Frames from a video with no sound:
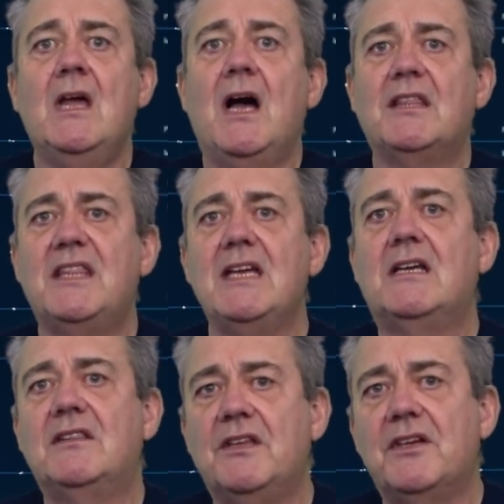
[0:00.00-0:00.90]
I
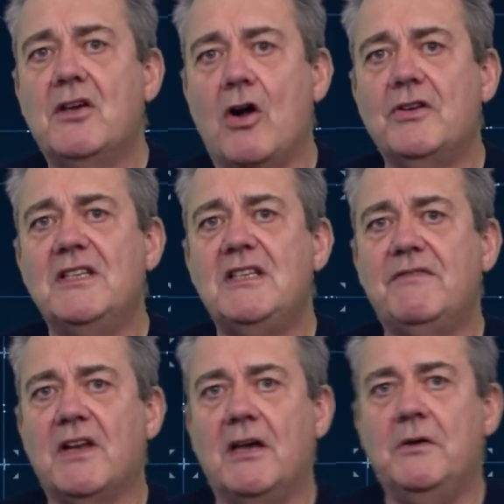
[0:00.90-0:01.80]
think that the cognitive
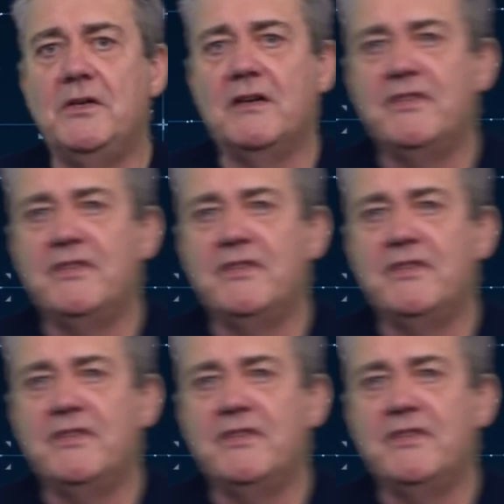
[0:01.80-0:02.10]
load of